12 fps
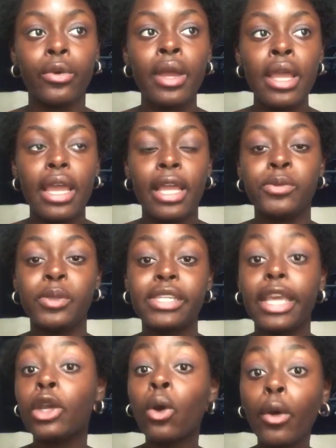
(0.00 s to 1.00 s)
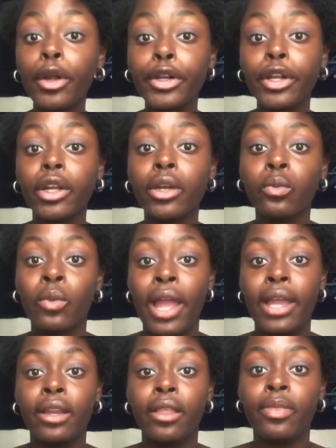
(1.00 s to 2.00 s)
do is we say corner
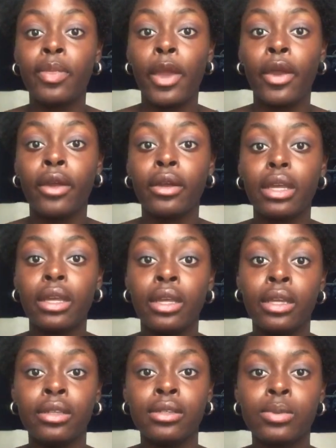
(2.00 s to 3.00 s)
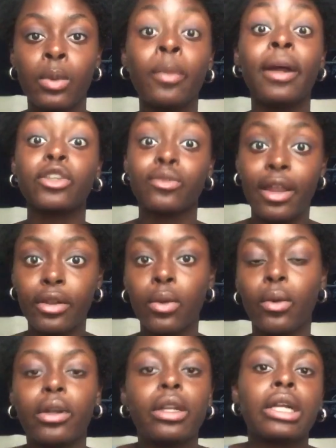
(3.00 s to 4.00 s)
when we're about to round a
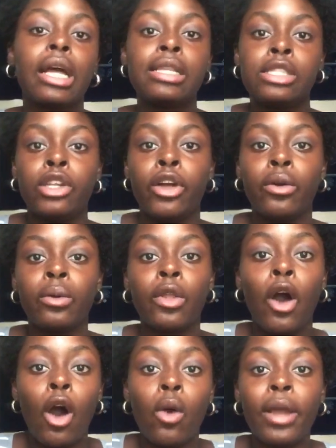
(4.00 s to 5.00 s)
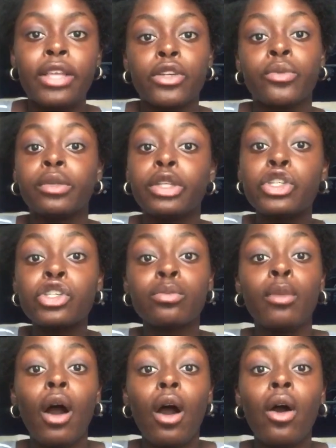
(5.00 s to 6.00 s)
corner, because you know the hallways are really
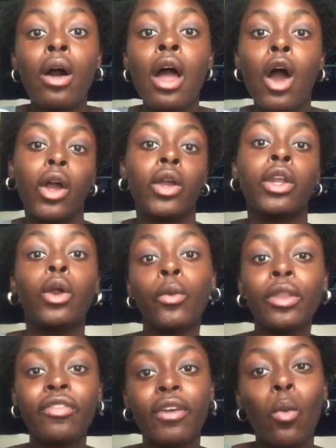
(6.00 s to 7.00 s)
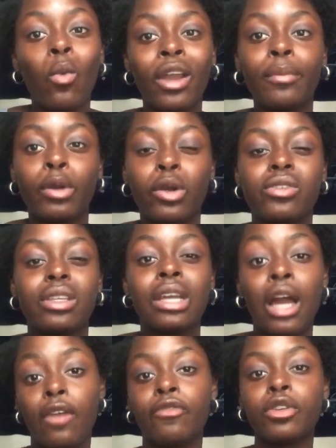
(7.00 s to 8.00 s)
small, can only fit one person
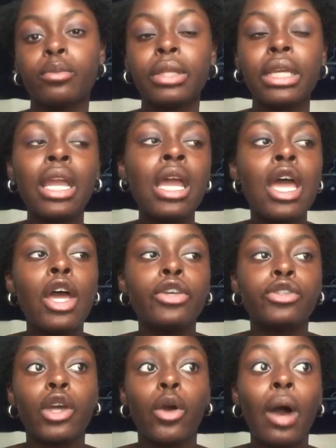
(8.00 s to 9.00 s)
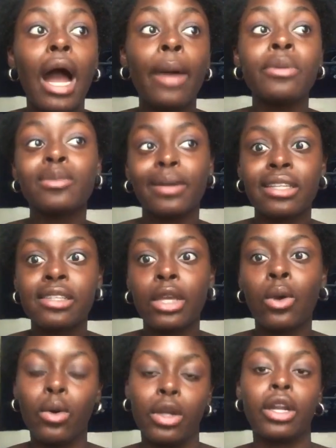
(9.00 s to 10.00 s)
comfortably. So I was about to say
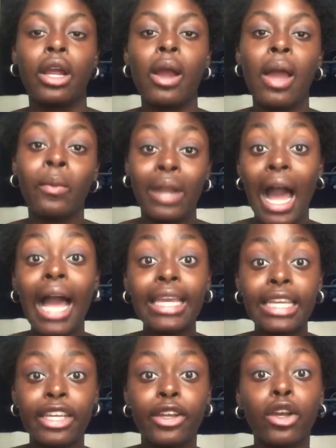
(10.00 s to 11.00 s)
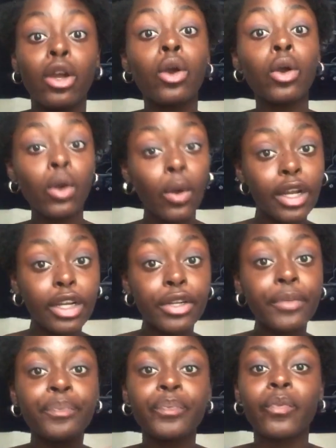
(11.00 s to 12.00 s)
corner when I hear
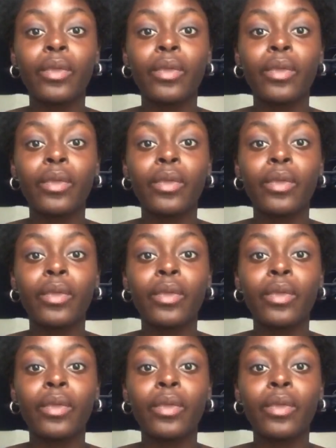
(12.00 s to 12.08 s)
corner,